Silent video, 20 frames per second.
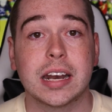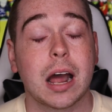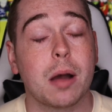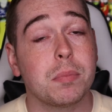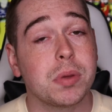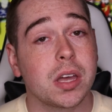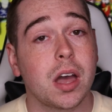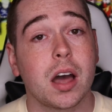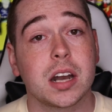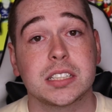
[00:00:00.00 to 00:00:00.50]
And I'll
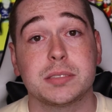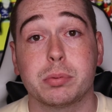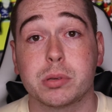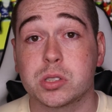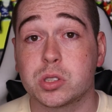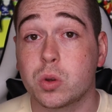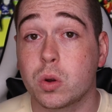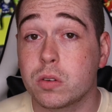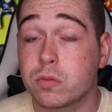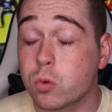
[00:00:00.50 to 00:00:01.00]
be honest,
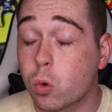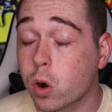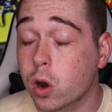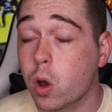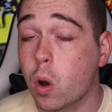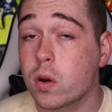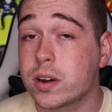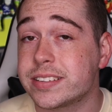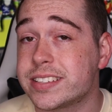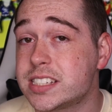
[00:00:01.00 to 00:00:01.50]
Persona 4
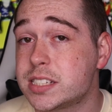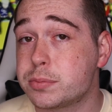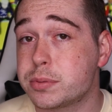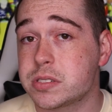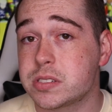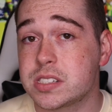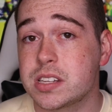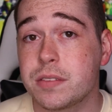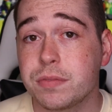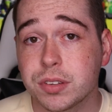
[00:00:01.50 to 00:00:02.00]
Golden
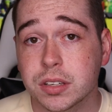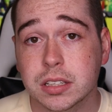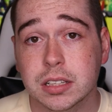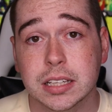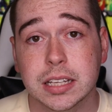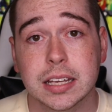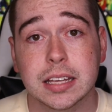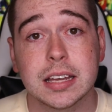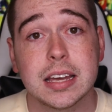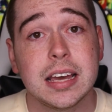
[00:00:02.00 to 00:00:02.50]

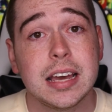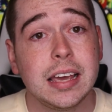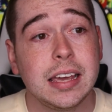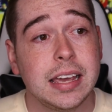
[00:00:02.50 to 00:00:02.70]
specifically